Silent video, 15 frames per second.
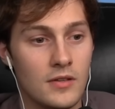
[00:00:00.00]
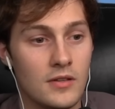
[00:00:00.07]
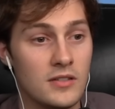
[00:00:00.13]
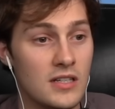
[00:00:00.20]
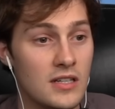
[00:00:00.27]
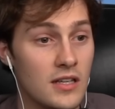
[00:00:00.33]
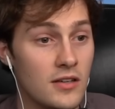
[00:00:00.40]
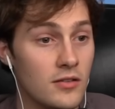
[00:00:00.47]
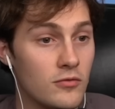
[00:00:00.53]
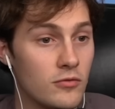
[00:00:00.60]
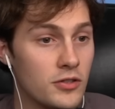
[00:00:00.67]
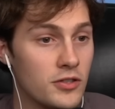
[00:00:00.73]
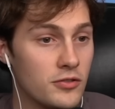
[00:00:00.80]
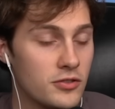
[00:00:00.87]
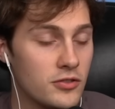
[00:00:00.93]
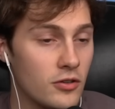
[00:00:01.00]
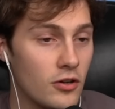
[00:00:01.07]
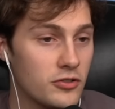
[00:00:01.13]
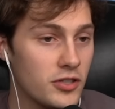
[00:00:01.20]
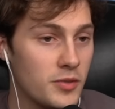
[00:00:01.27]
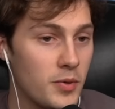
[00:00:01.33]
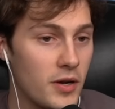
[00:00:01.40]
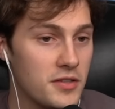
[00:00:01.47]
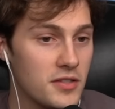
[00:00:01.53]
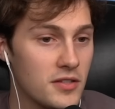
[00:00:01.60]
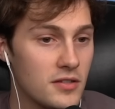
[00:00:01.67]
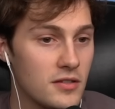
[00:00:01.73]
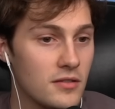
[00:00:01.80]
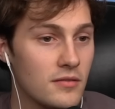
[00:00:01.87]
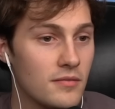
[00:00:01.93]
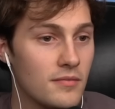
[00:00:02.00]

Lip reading: Did he reduce grocery prices?